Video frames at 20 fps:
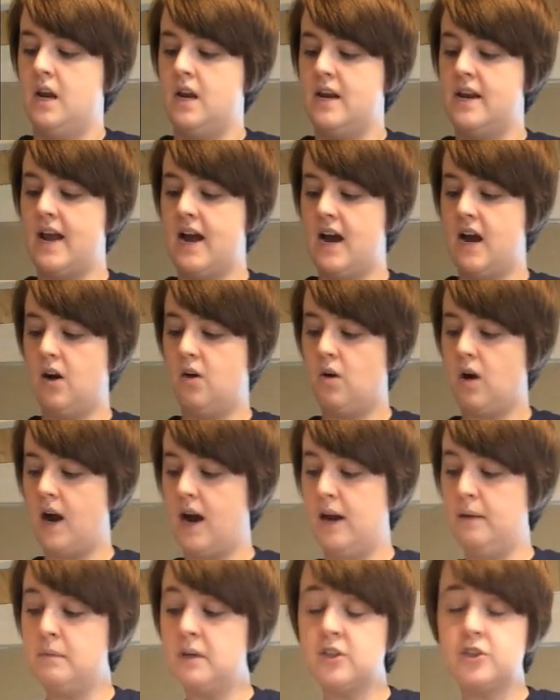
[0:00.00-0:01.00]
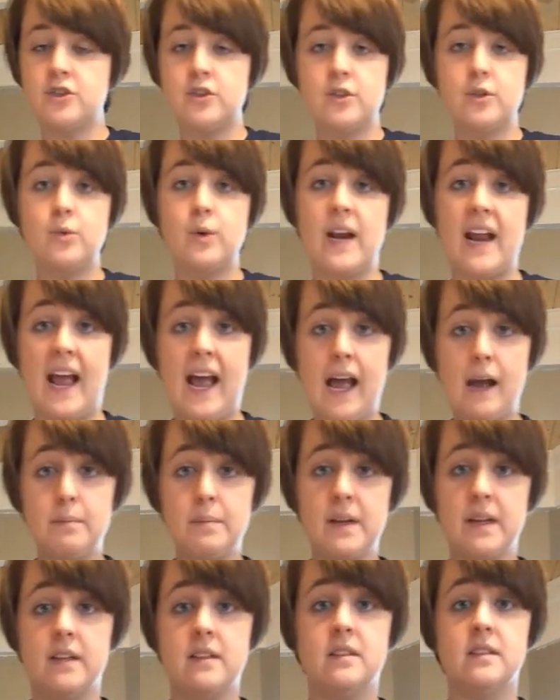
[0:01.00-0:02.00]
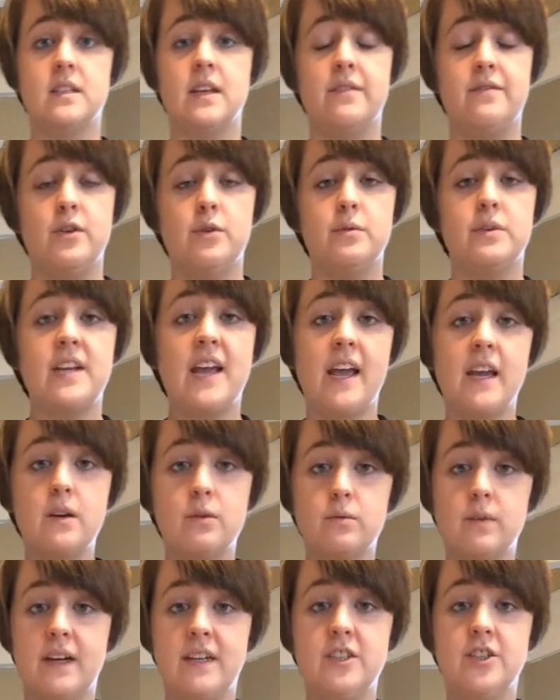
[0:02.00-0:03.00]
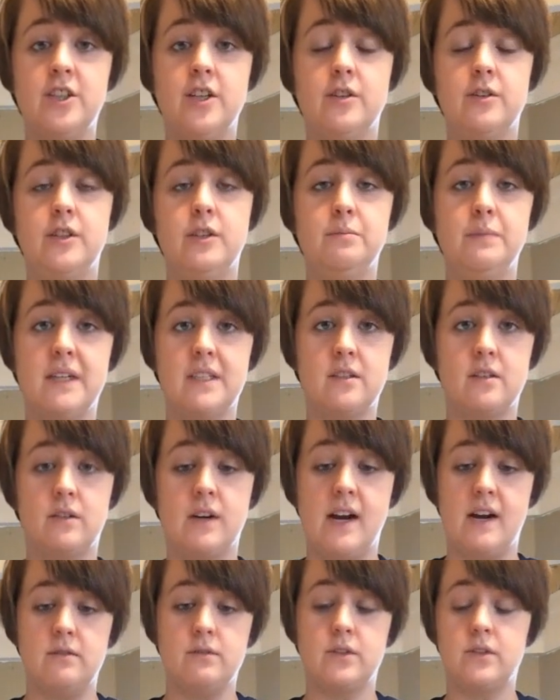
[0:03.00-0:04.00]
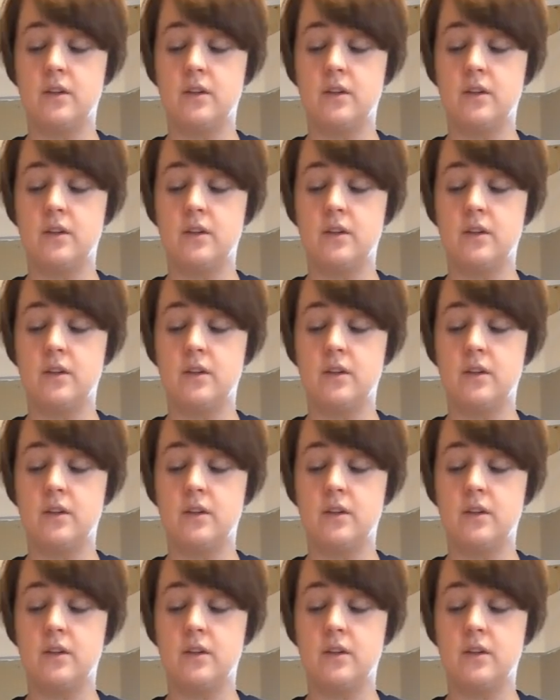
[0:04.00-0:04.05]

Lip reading: Now, I'm going to show you what happens if you take a ratio and you mix it around.